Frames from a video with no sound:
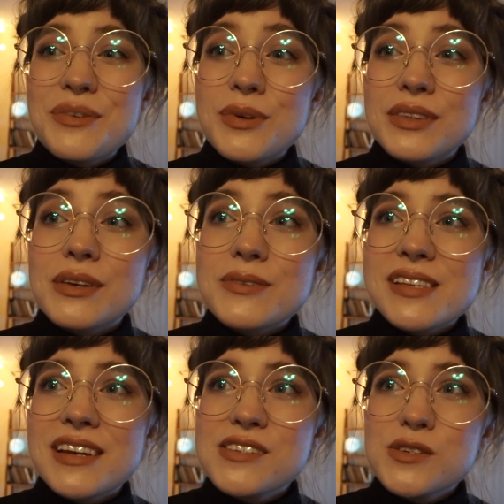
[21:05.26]
with those,
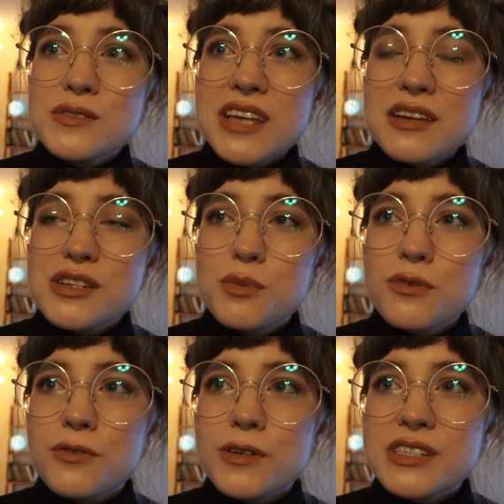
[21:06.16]
and I do tend to
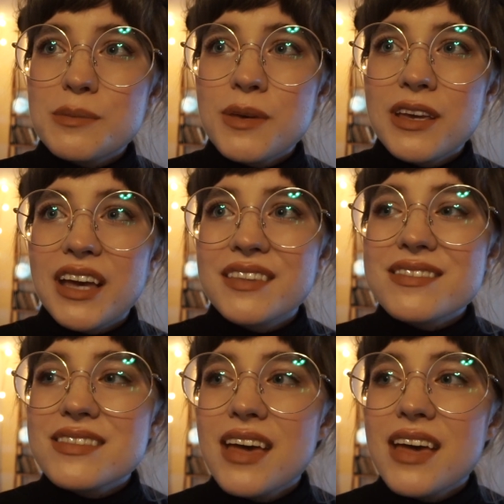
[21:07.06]
prefer DPNs,